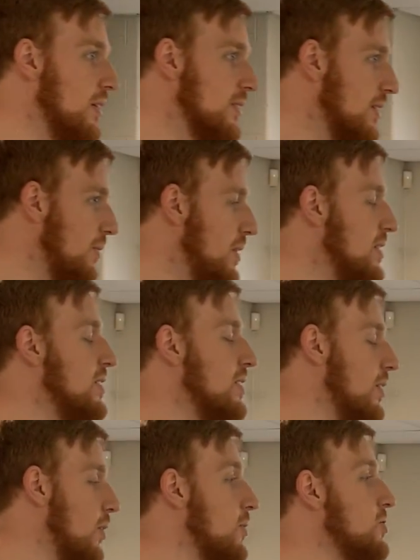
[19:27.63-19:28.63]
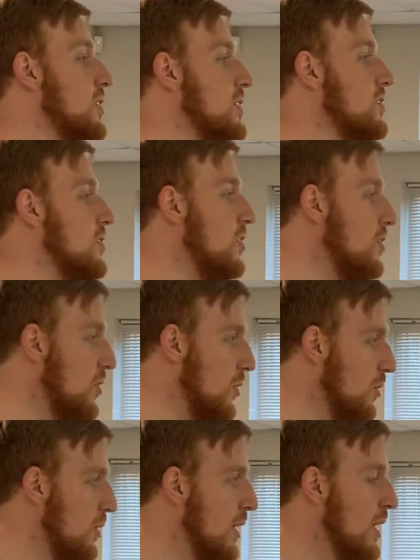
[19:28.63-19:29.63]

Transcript: That's not what he's encouraging us to do.